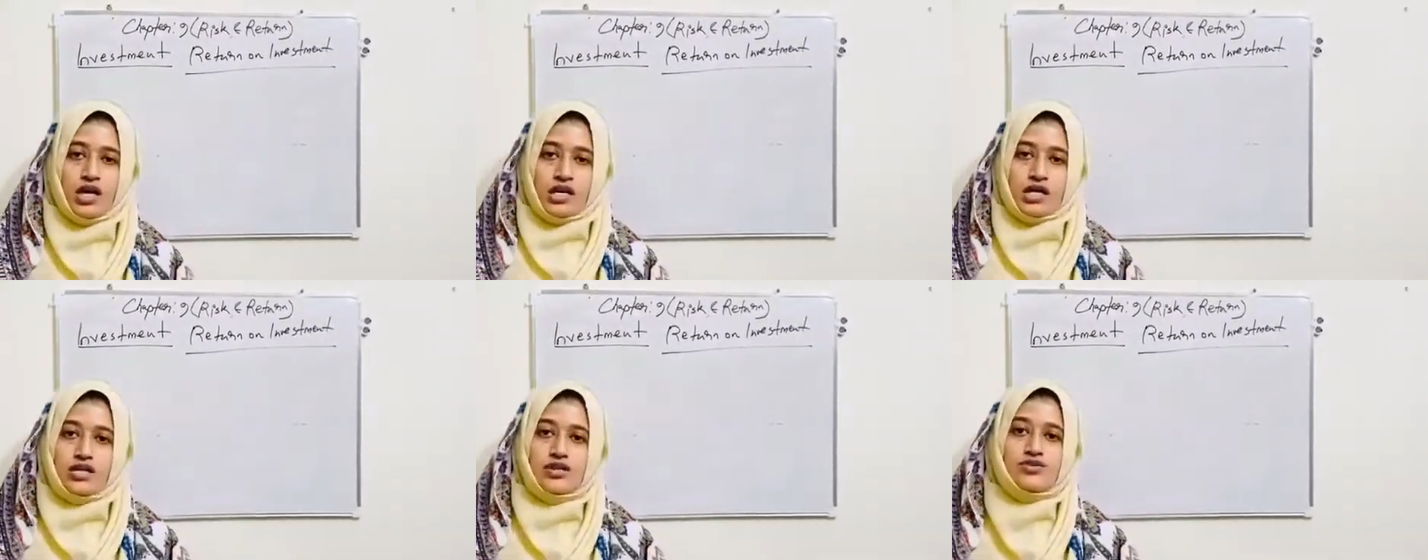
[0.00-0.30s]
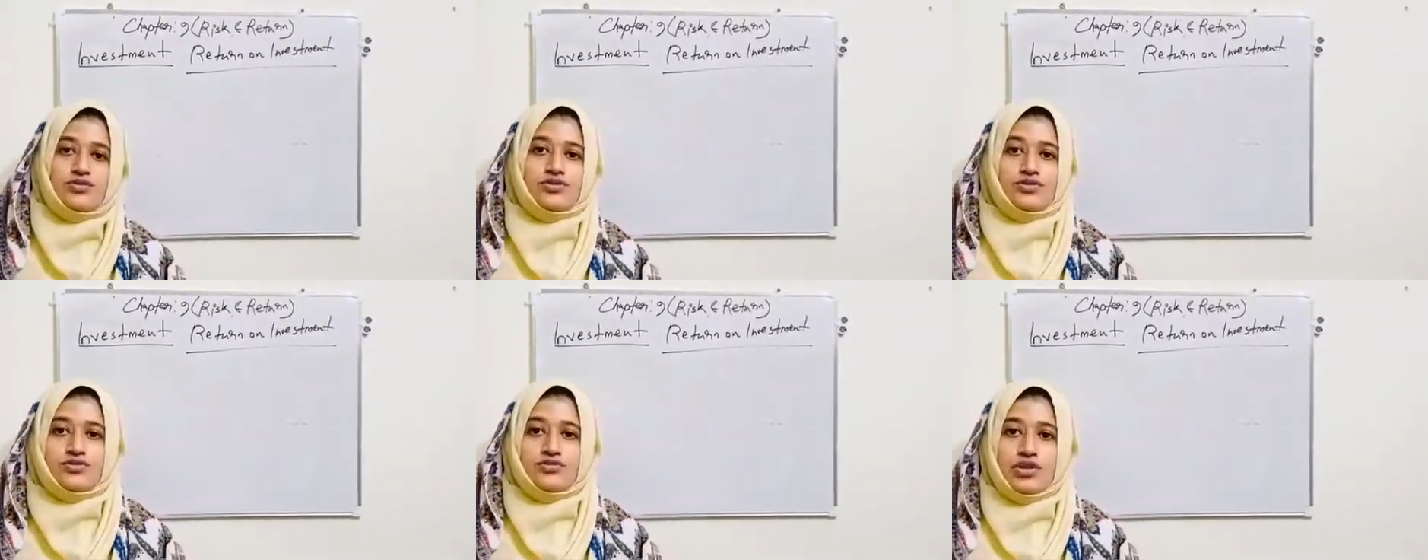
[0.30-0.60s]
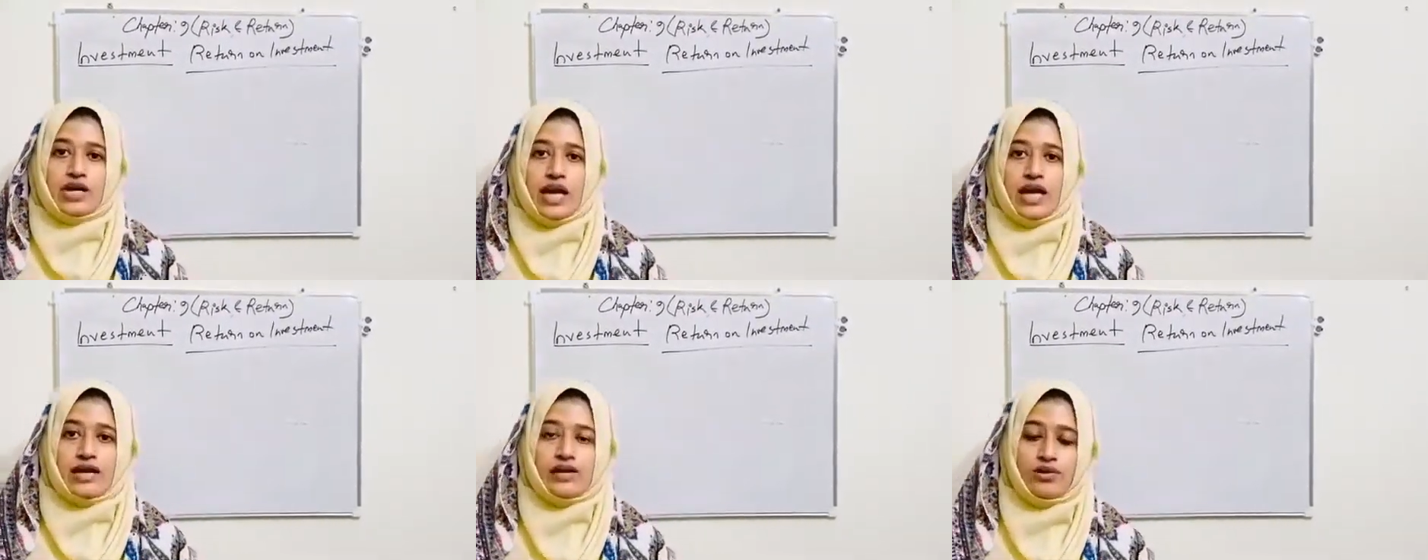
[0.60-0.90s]
used to
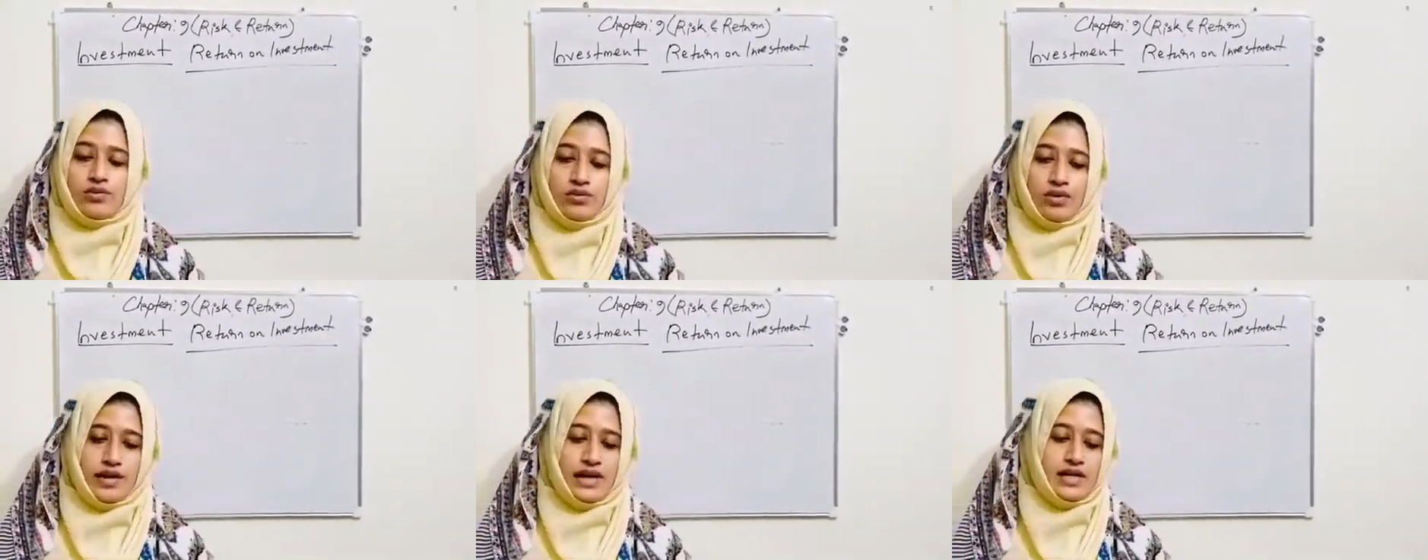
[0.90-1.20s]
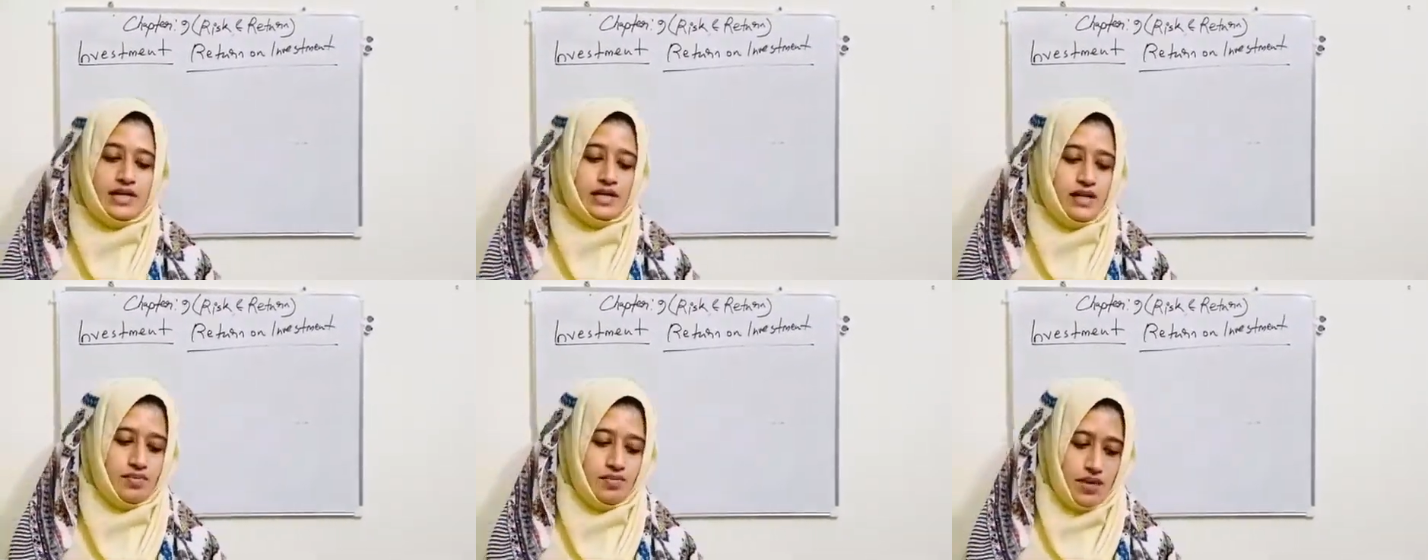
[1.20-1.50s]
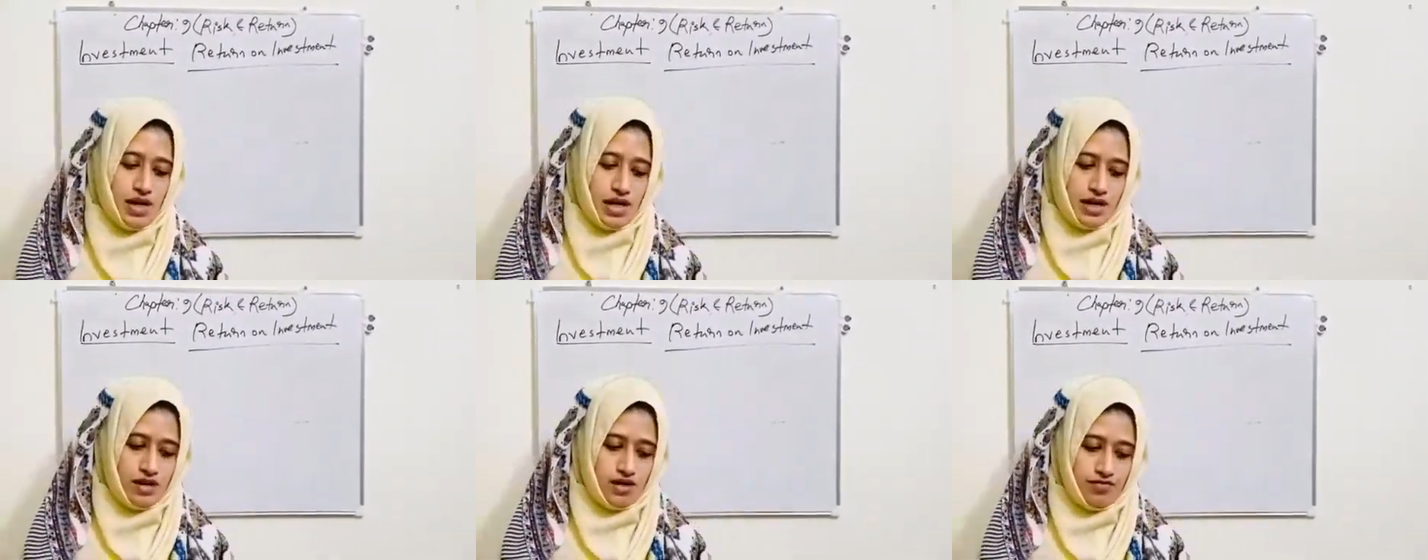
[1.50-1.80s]
calculate the
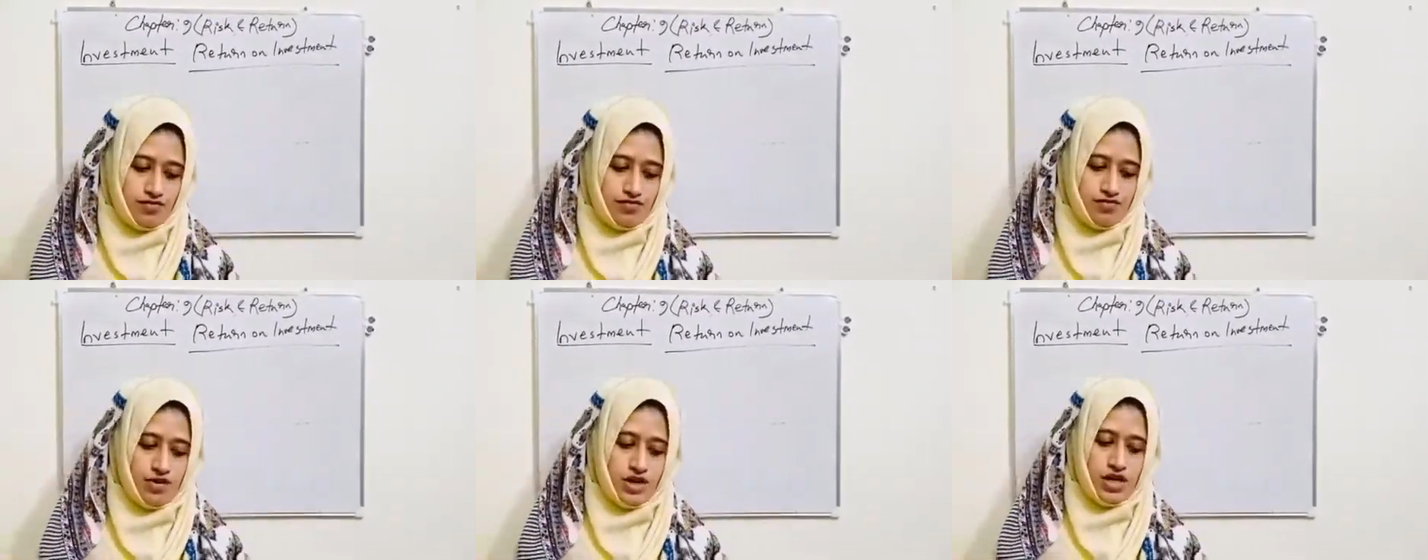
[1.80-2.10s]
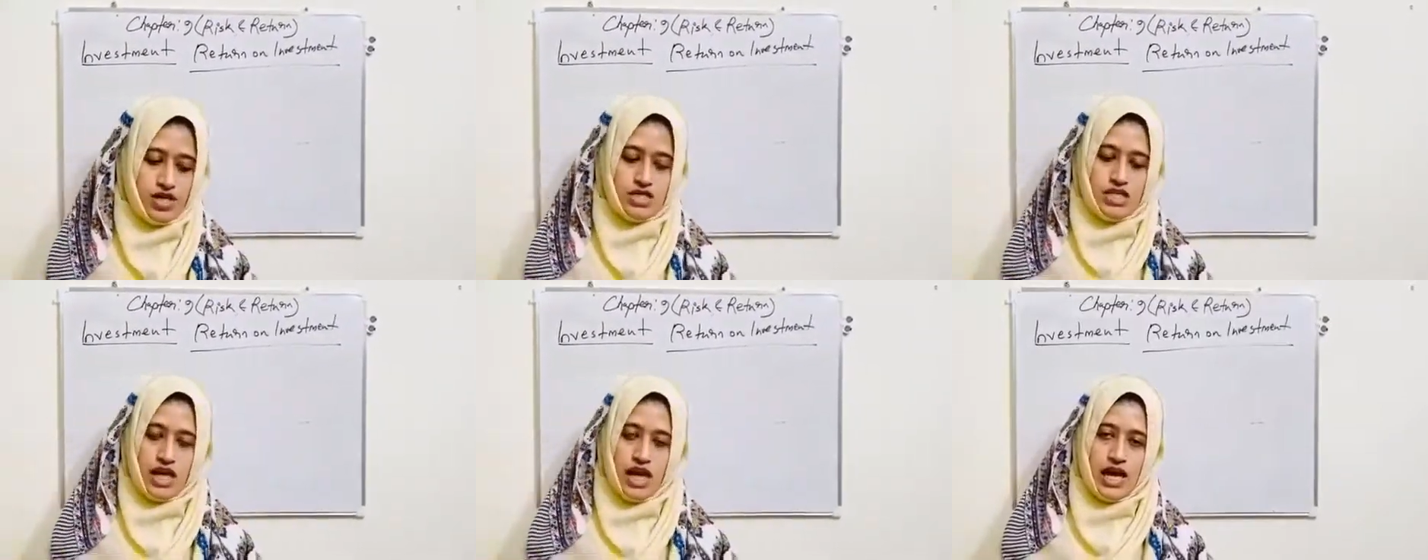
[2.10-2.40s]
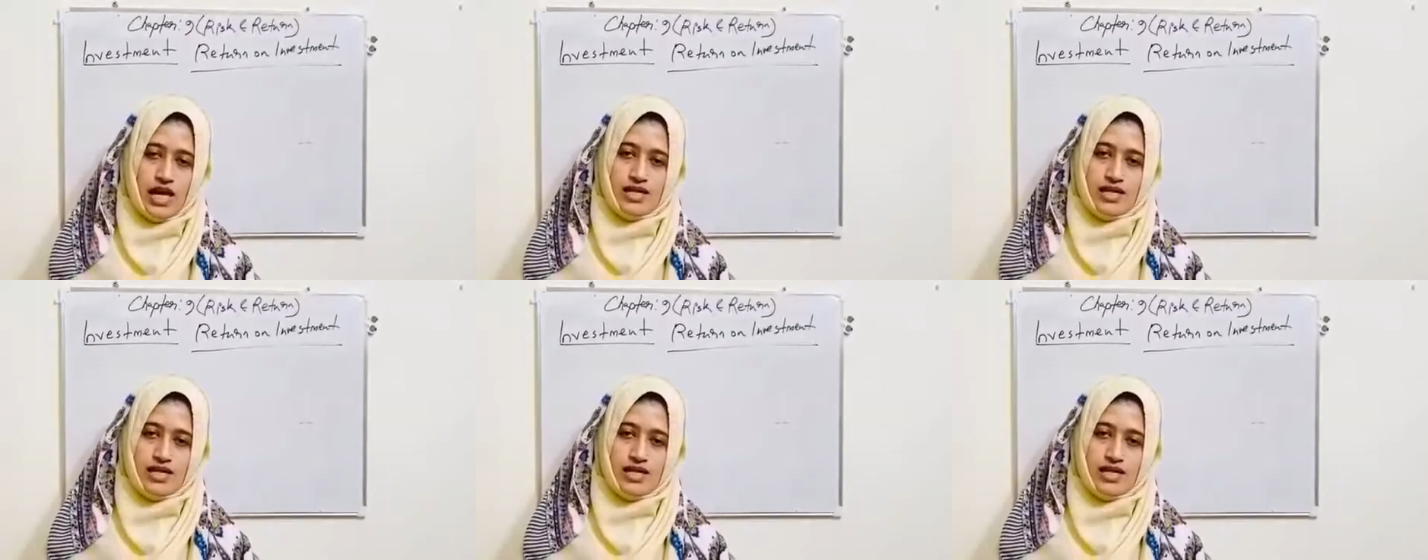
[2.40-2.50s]
benefit